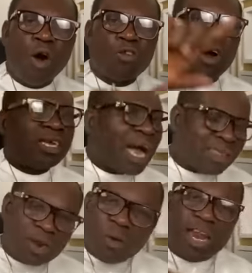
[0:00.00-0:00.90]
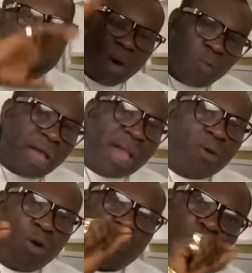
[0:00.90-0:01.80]
Or draw chart in the more we
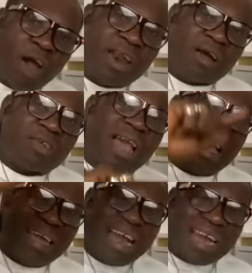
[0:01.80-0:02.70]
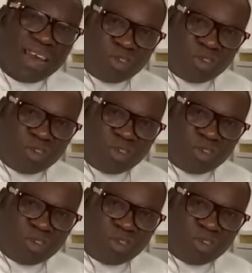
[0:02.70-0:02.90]
are. You want to find out a hint that